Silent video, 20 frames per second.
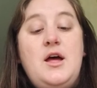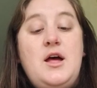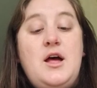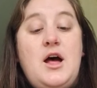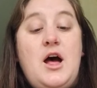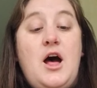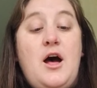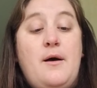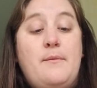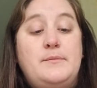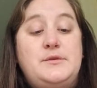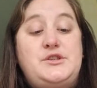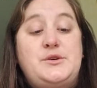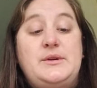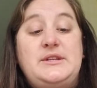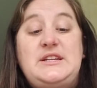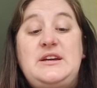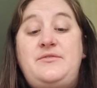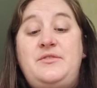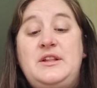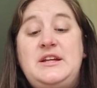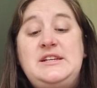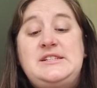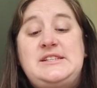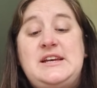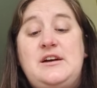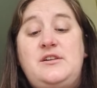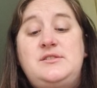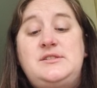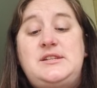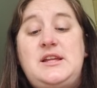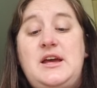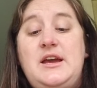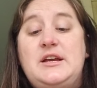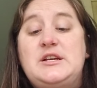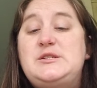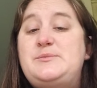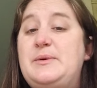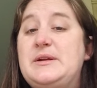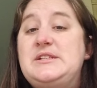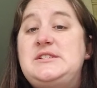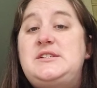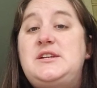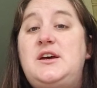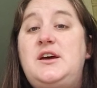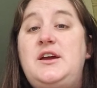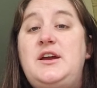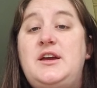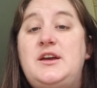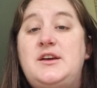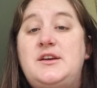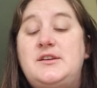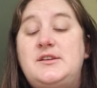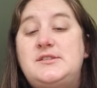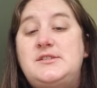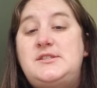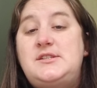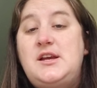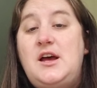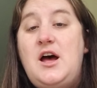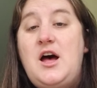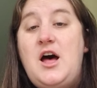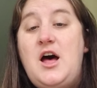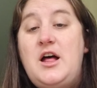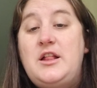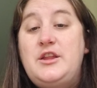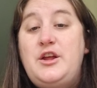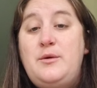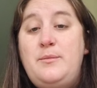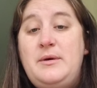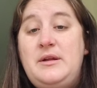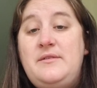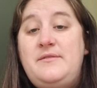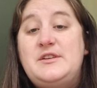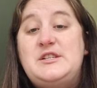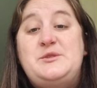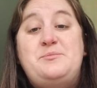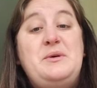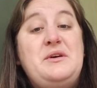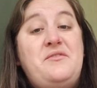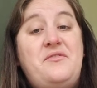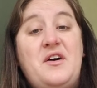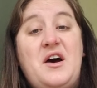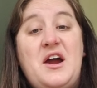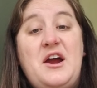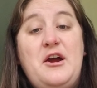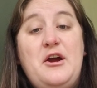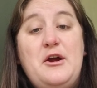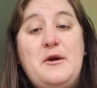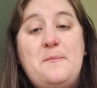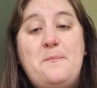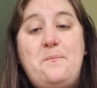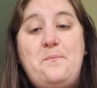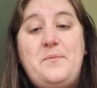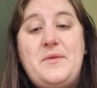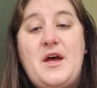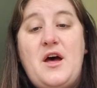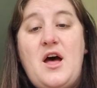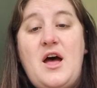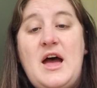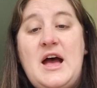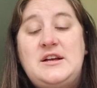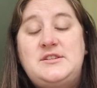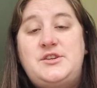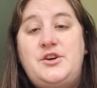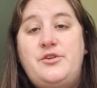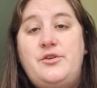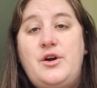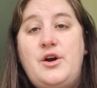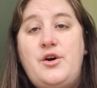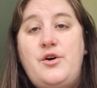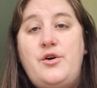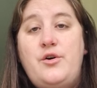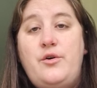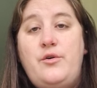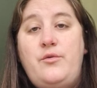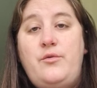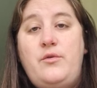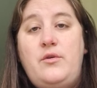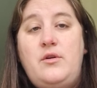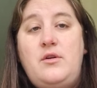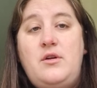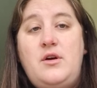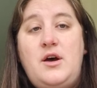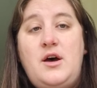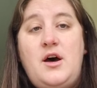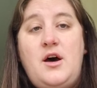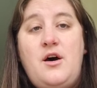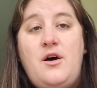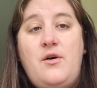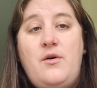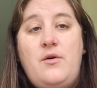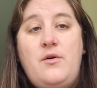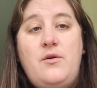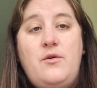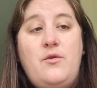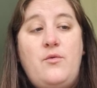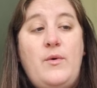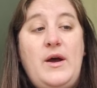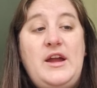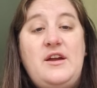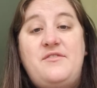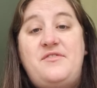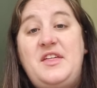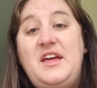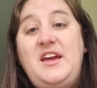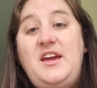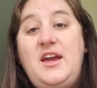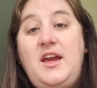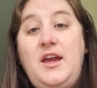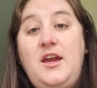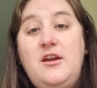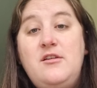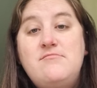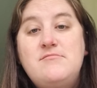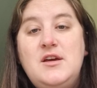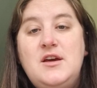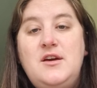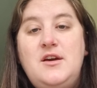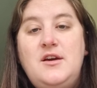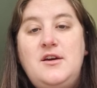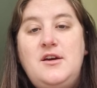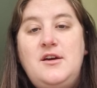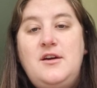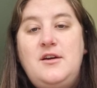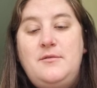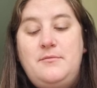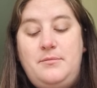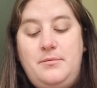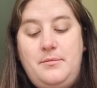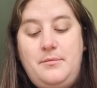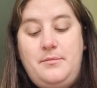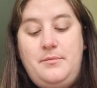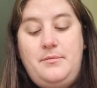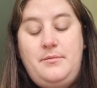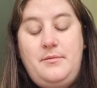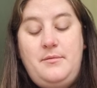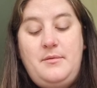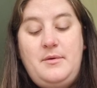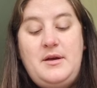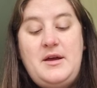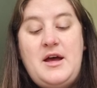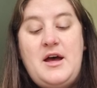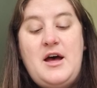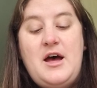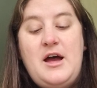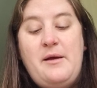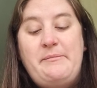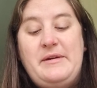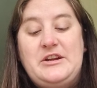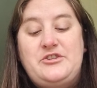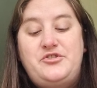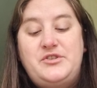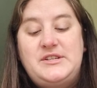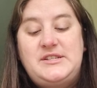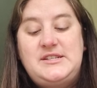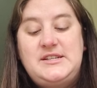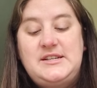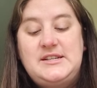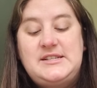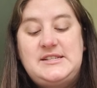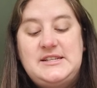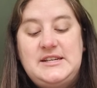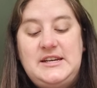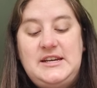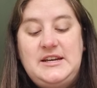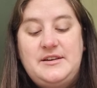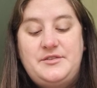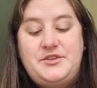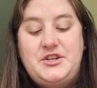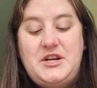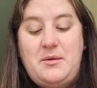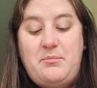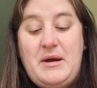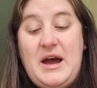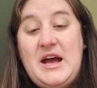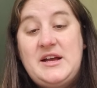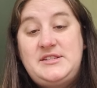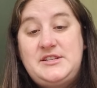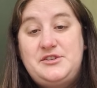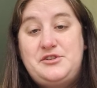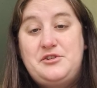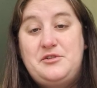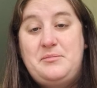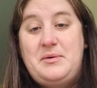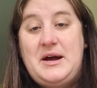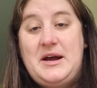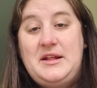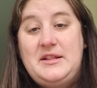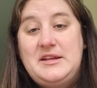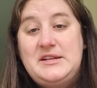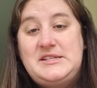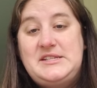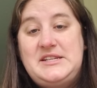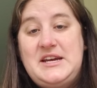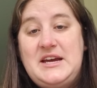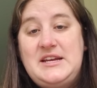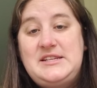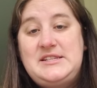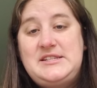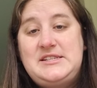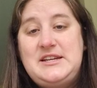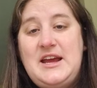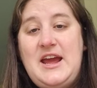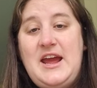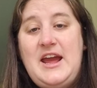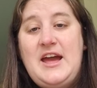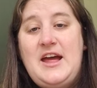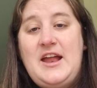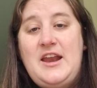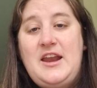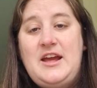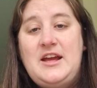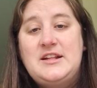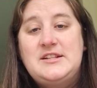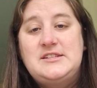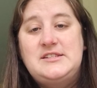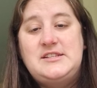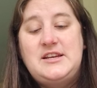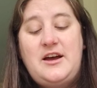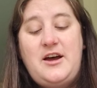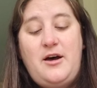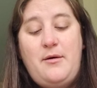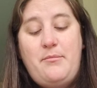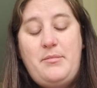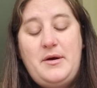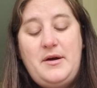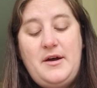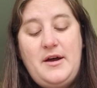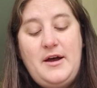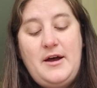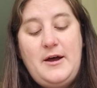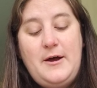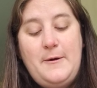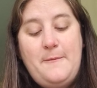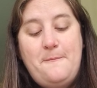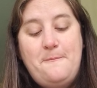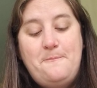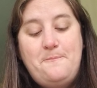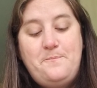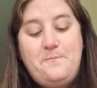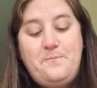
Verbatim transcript: Um, so it definitely sounds like Spensa is uh, a little bit of a spitfire, uh, has her own uh, way of thinking, uh, I'm interested to see if she passes her pilot's test and ends up um,